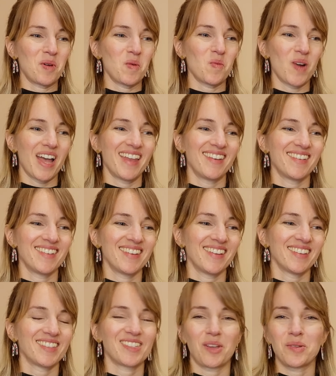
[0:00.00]
when
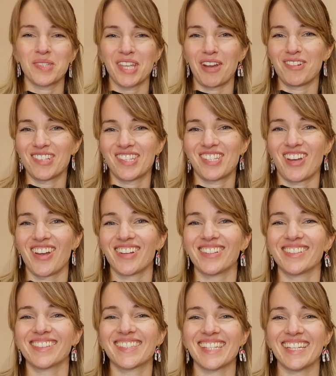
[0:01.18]
So Sarah
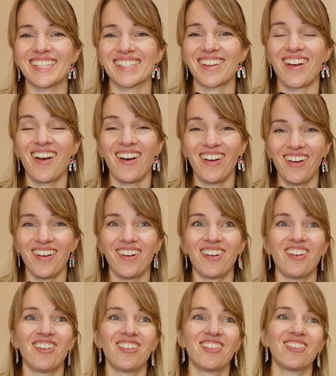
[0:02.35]
Style did her